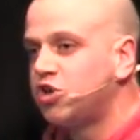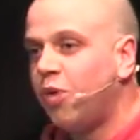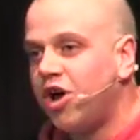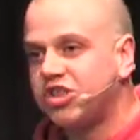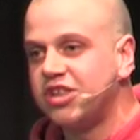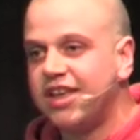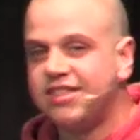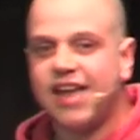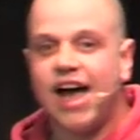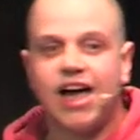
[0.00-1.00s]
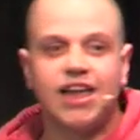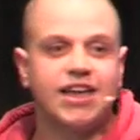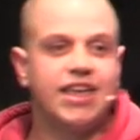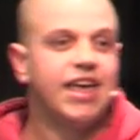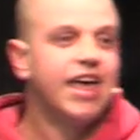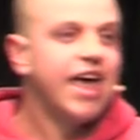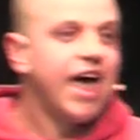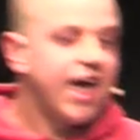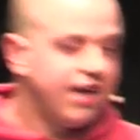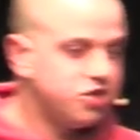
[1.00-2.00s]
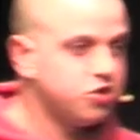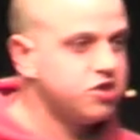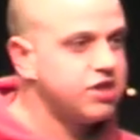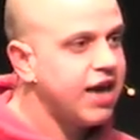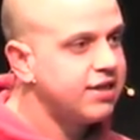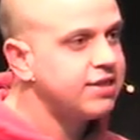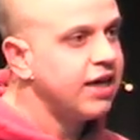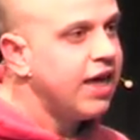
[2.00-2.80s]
wasn't entirely a success.